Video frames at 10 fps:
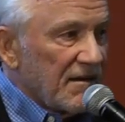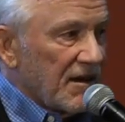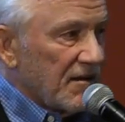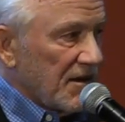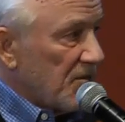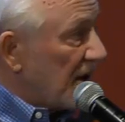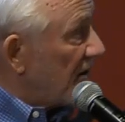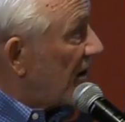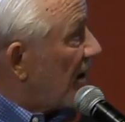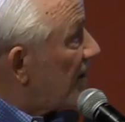the
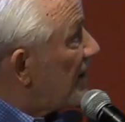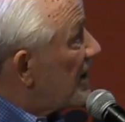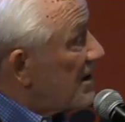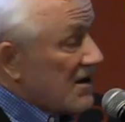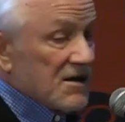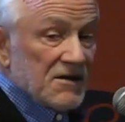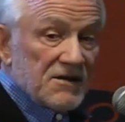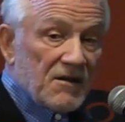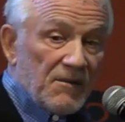better off. So